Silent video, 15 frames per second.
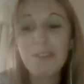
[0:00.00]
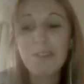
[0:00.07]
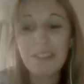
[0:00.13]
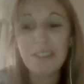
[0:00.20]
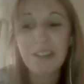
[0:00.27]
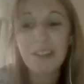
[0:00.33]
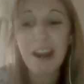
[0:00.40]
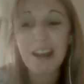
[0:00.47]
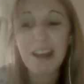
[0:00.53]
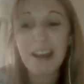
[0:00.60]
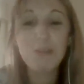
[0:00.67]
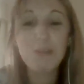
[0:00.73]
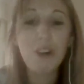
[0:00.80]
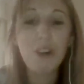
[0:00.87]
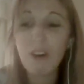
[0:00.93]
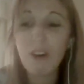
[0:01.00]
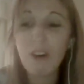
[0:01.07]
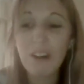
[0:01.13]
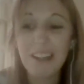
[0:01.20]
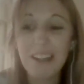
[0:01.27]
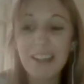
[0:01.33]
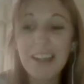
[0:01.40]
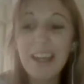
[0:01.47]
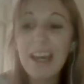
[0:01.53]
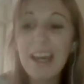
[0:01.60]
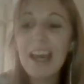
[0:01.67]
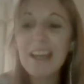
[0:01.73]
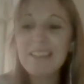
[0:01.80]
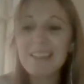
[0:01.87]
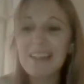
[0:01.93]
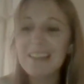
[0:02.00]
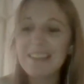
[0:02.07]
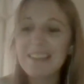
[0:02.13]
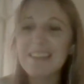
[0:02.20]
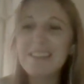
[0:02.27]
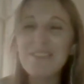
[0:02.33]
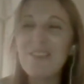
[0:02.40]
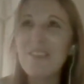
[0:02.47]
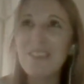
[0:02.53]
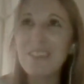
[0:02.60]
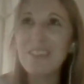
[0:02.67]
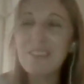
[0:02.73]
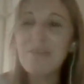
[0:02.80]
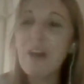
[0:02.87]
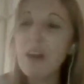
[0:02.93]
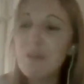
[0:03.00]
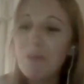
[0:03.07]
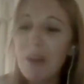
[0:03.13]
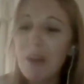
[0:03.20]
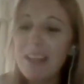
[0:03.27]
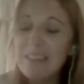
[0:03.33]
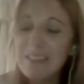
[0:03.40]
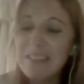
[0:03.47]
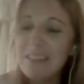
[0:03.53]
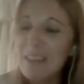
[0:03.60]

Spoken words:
is a rest or a holiday. It's like, that's not the right way,